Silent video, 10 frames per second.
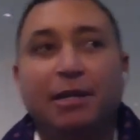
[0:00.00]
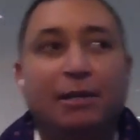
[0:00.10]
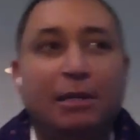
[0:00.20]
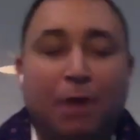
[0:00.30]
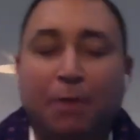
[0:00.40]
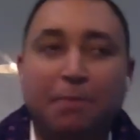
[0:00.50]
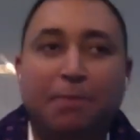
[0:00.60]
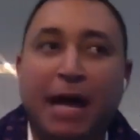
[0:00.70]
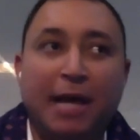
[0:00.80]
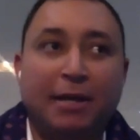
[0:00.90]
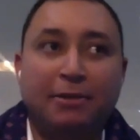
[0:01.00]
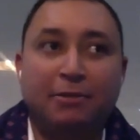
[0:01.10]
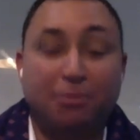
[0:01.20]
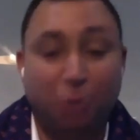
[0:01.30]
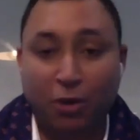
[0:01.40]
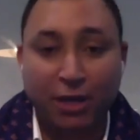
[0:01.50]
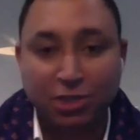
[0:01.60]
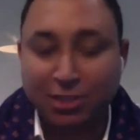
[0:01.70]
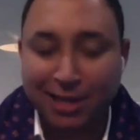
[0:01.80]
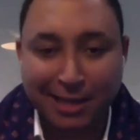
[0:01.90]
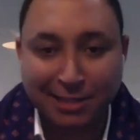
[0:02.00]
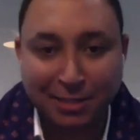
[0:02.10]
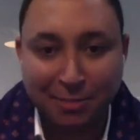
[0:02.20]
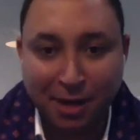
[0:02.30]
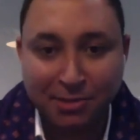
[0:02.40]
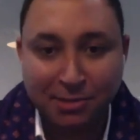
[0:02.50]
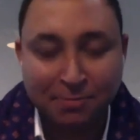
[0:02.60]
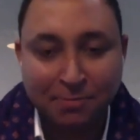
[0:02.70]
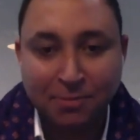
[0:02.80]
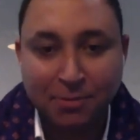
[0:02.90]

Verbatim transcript: you're probably paying the mortgage in that eighteen months mm-hmm.